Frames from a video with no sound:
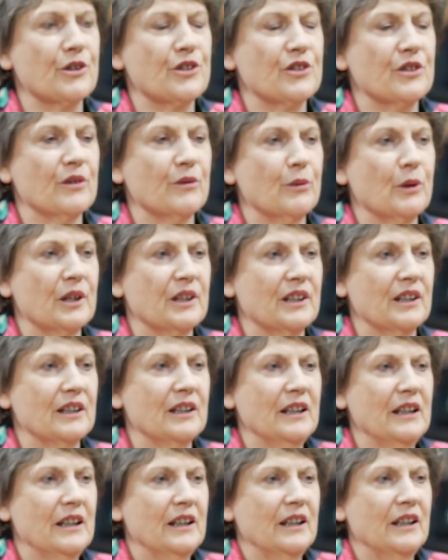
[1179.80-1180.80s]
question of
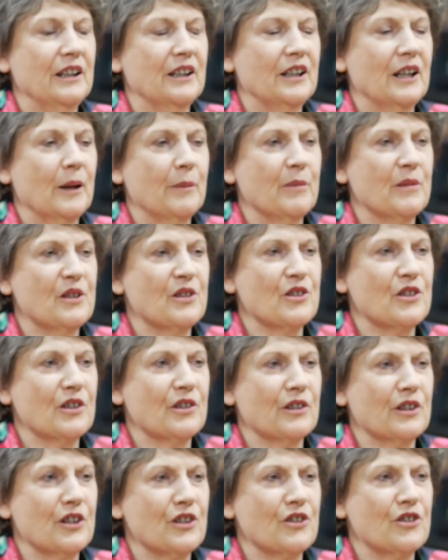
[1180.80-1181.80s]
whether it happens
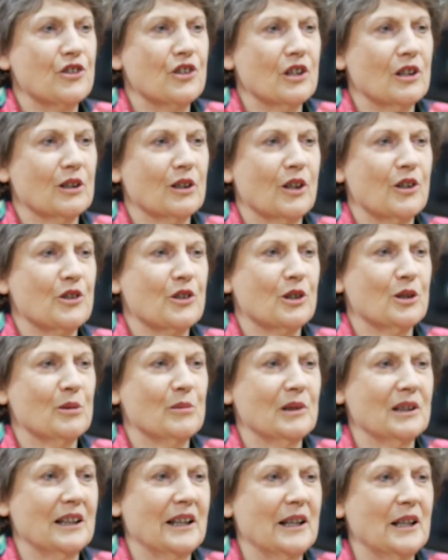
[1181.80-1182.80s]
in this
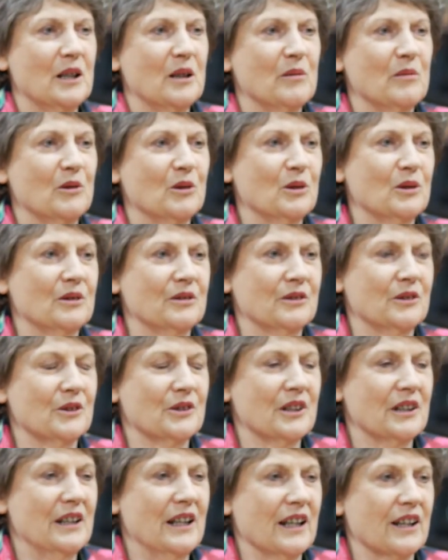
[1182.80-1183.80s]
geological millennium or,
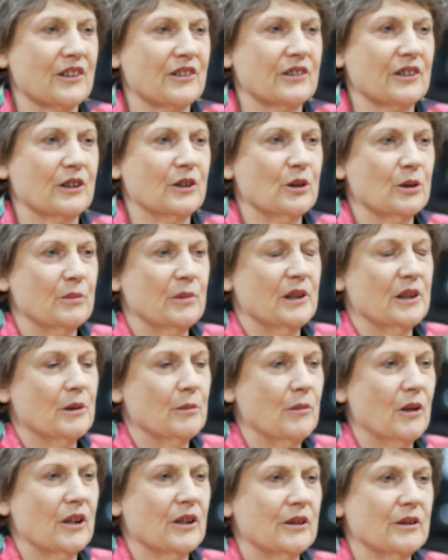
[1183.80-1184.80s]
or the next. It could be
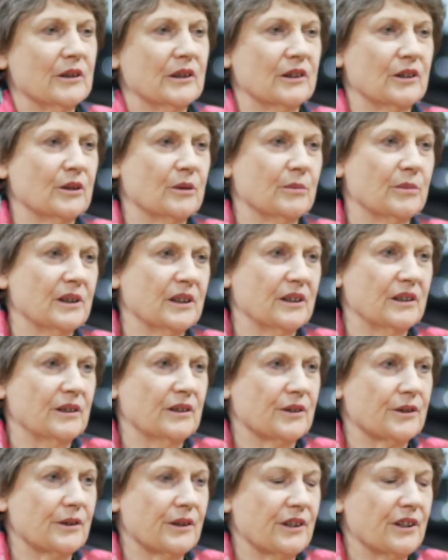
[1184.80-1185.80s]
tomorrow. It could be
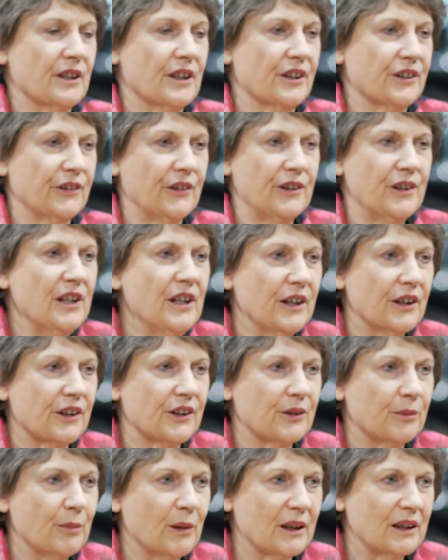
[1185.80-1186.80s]
3,000
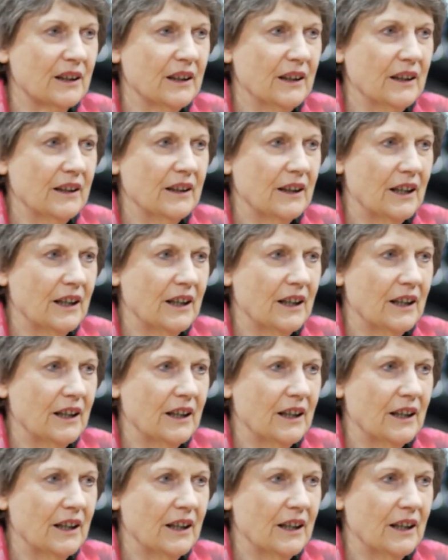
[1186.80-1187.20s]
years. But